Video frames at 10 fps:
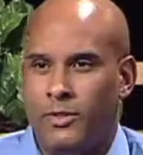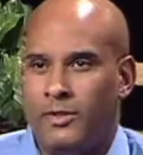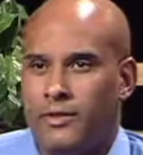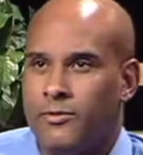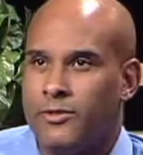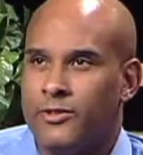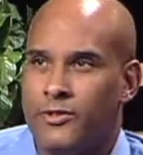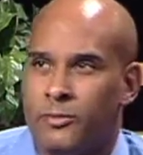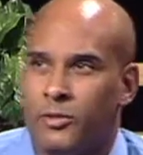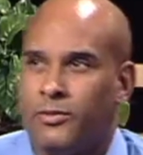of the
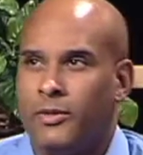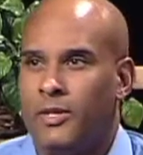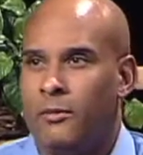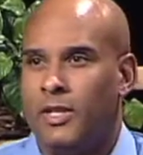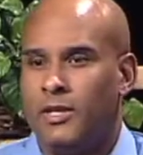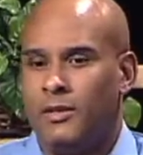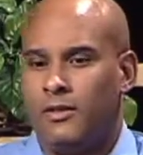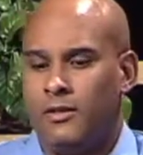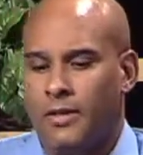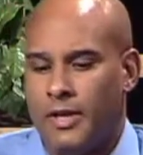differences between
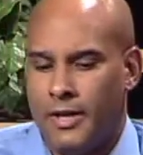being